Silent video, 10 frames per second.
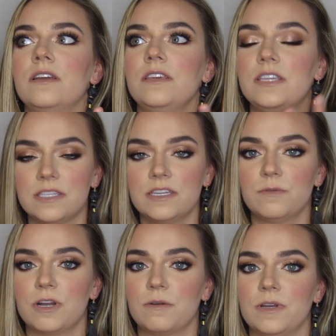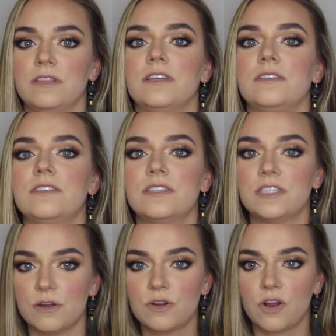easy to work with. It's
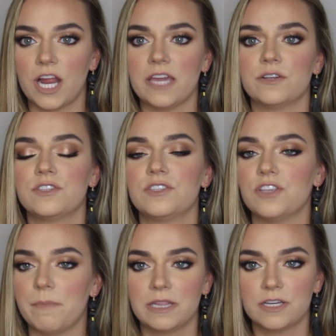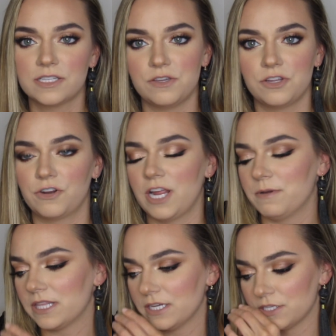so great. There's so many looks that you can create
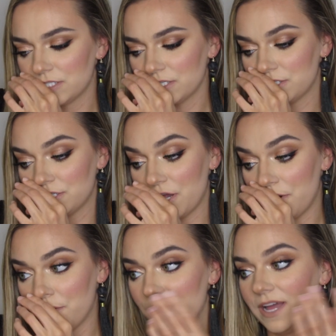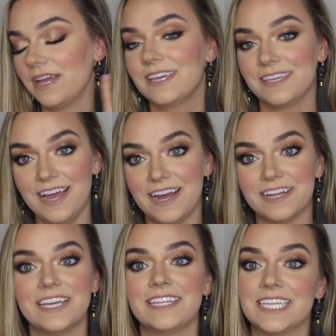with this. So yeah, and